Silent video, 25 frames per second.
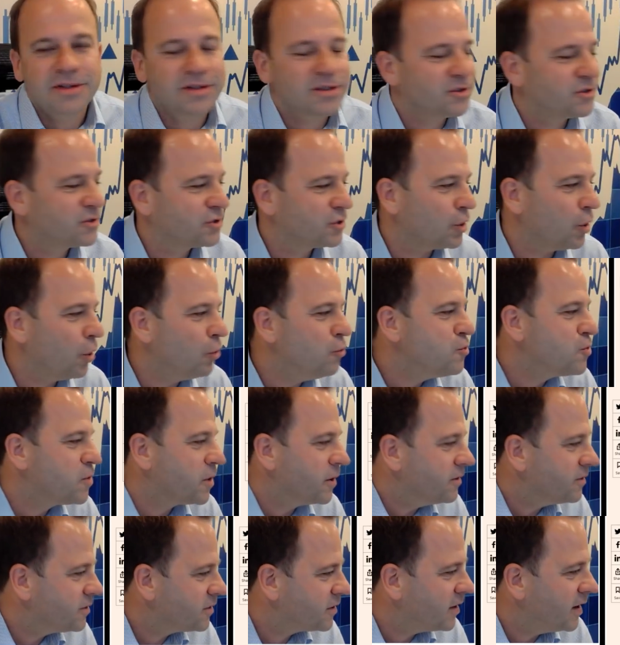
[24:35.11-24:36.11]

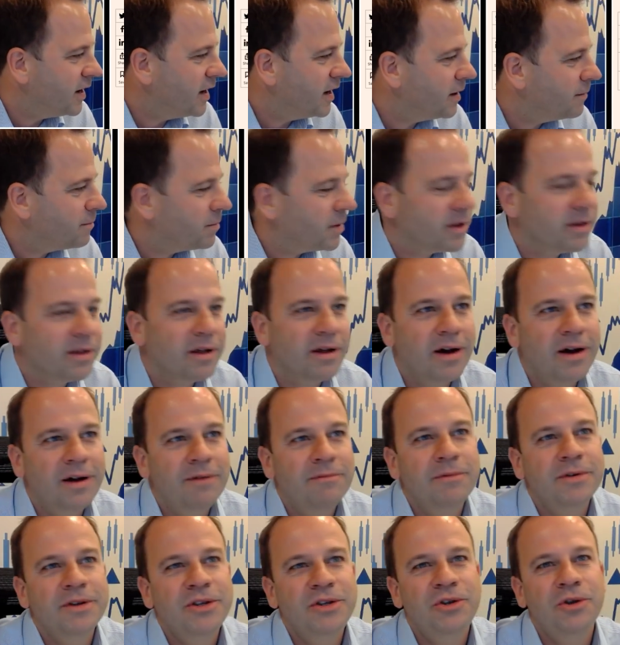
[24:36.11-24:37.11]
slogans here, but
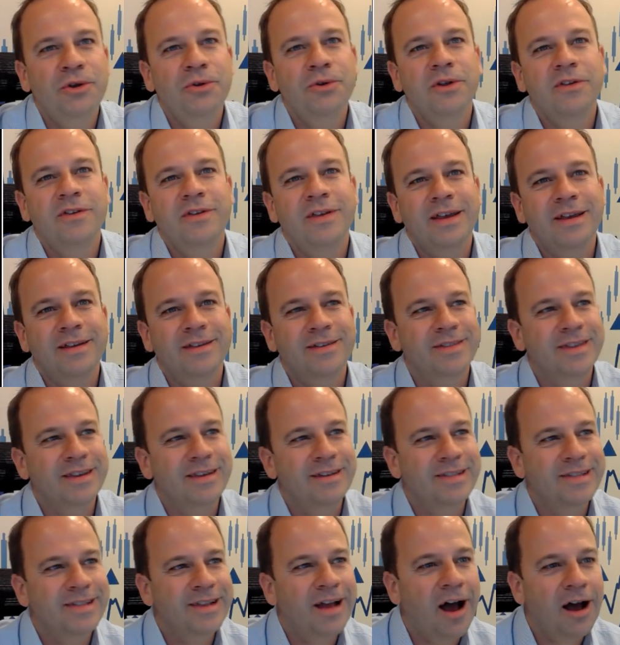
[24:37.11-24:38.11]
um, unity is
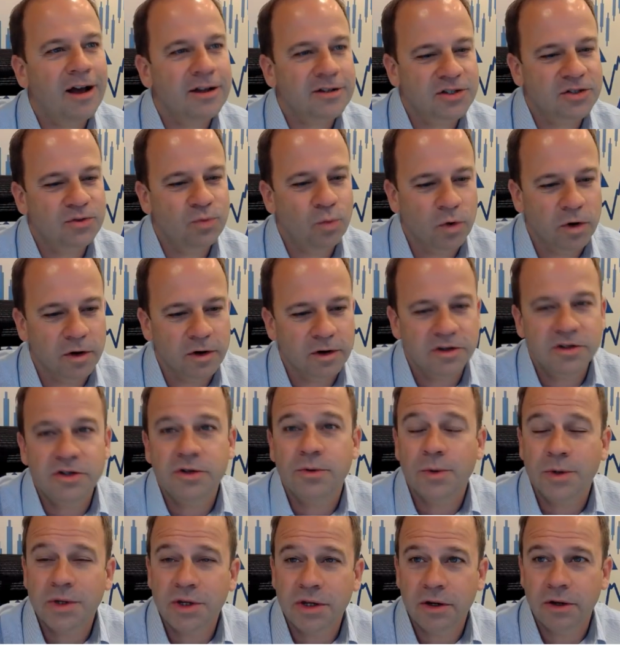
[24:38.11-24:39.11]
the last word you
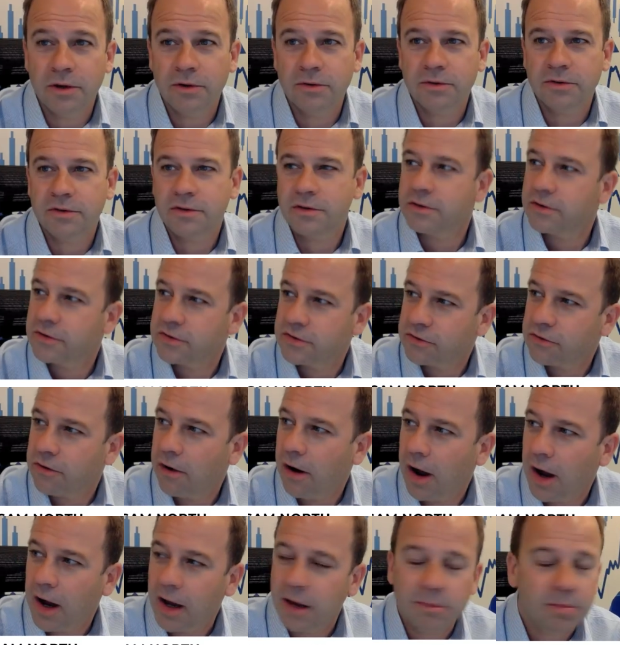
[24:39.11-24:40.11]
would use to
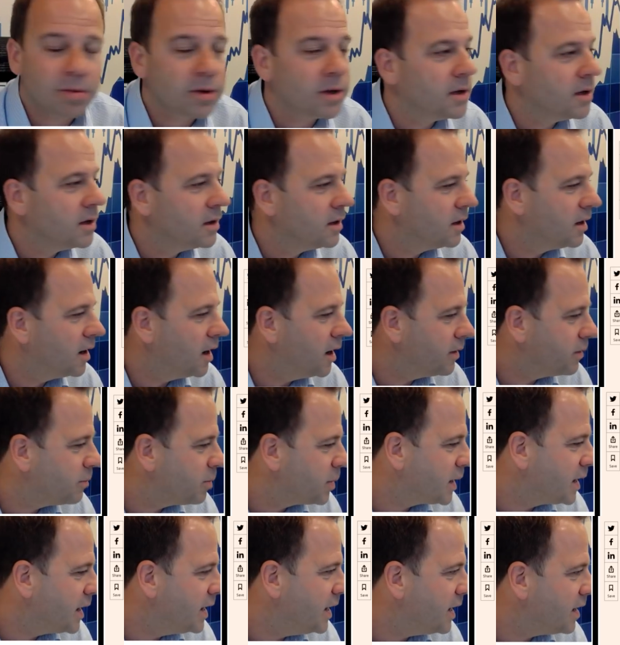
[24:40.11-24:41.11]
describe uh, the
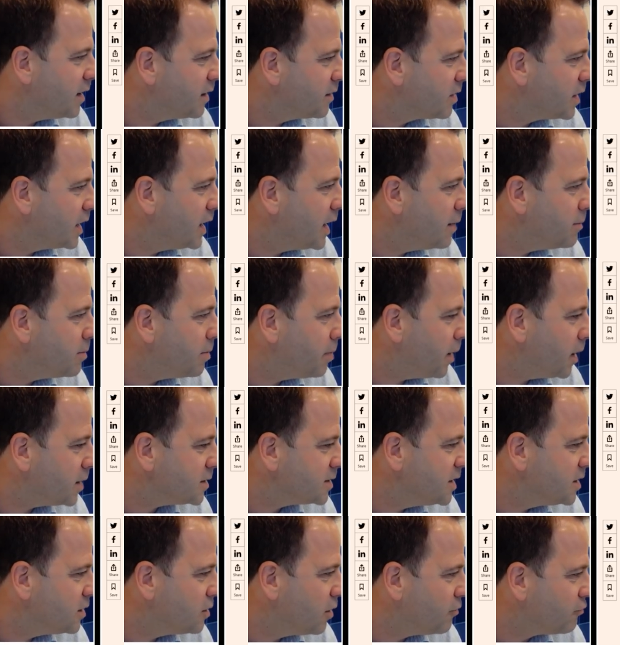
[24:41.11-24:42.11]
beginning of the Labour
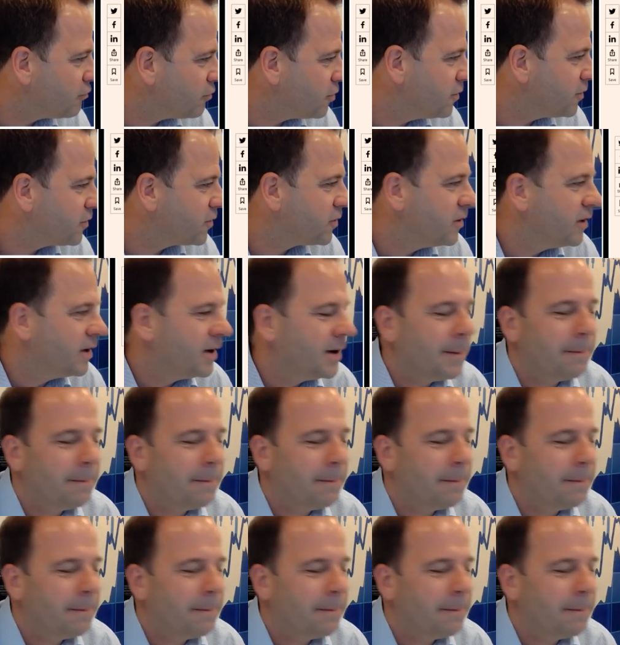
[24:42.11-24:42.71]
Party conference.